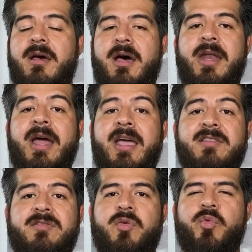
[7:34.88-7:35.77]
a nice
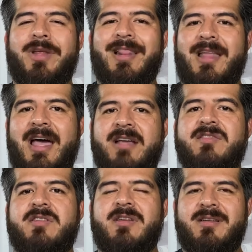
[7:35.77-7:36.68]

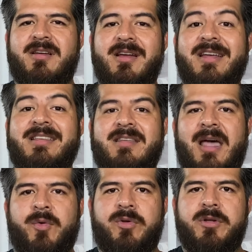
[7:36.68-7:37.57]
relaxed
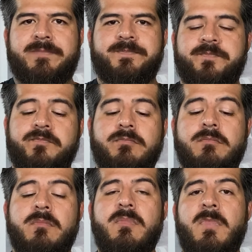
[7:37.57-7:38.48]
sound.
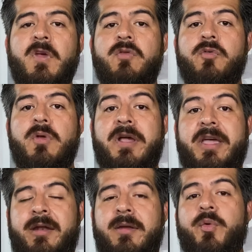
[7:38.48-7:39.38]

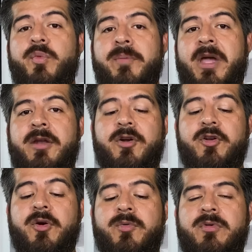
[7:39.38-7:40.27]
Again, reminder,
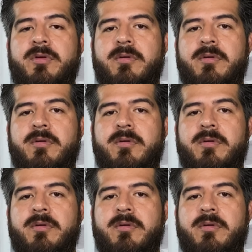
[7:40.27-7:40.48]
don't